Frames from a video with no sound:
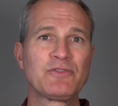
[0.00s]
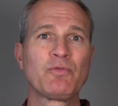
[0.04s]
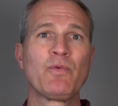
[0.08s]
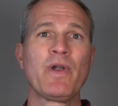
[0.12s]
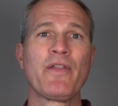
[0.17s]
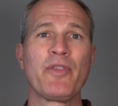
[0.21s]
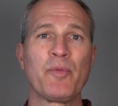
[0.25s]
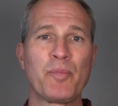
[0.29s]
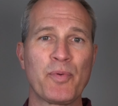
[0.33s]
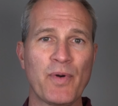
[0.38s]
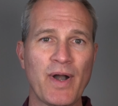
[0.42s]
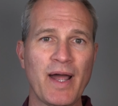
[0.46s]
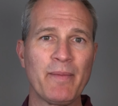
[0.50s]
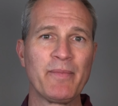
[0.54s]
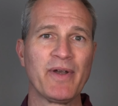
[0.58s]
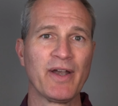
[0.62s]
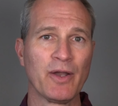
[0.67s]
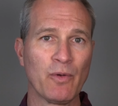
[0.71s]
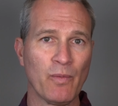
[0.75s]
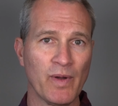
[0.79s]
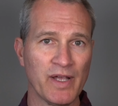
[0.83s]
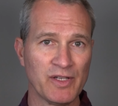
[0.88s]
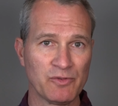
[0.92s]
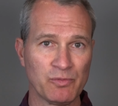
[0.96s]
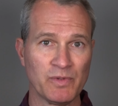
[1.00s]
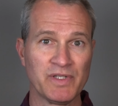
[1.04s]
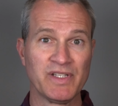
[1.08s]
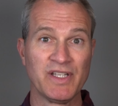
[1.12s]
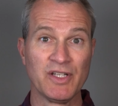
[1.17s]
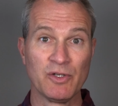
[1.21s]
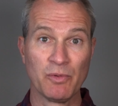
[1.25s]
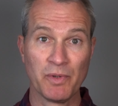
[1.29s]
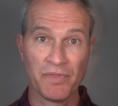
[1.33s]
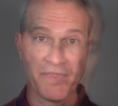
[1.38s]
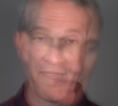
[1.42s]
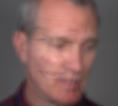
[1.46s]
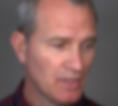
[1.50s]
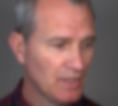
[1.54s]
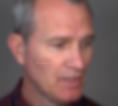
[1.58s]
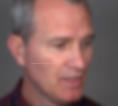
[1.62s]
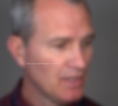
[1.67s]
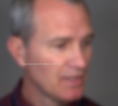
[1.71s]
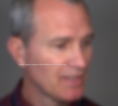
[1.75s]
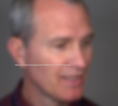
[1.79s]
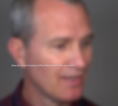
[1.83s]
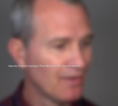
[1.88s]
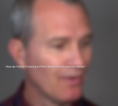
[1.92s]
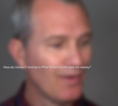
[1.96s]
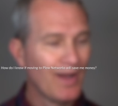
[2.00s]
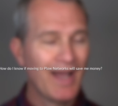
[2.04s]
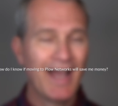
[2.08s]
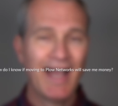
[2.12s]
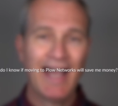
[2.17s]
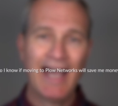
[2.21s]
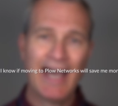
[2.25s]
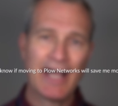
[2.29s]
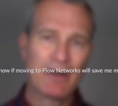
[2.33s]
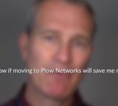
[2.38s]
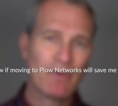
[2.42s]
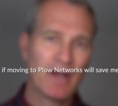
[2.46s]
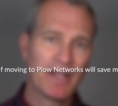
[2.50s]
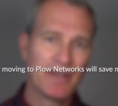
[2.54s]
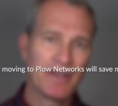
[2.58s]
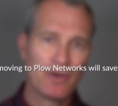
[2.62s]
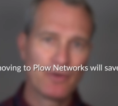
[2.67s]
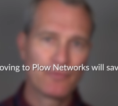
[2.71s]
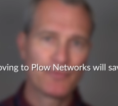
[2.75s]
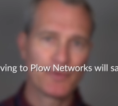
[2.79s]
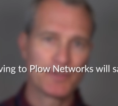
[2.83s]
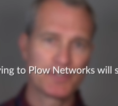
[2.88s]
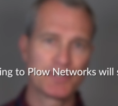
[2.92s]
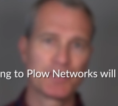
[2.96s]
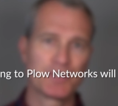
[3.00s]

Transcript: one of the primary ways we deal with that question. How do I know for